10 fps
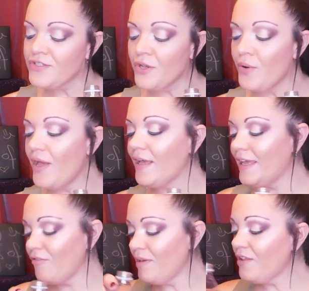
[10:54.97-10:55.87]
So,
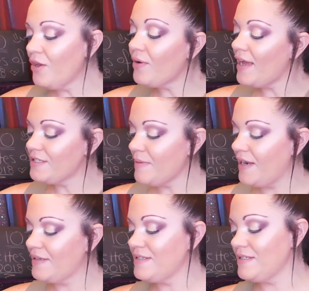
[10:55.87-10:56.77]
Give Me Glow
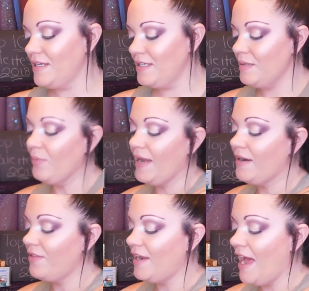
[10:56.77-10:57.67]
Cosmetics is an indie
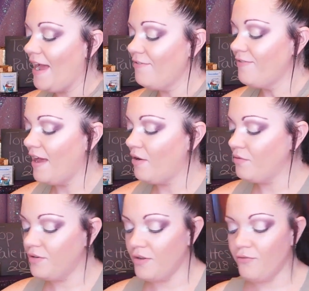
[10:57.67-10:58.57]
brand that I
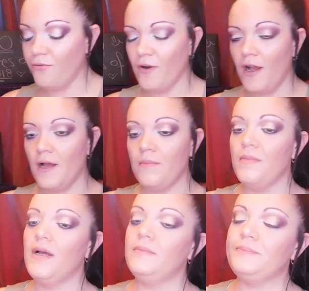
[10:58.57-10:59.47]
found from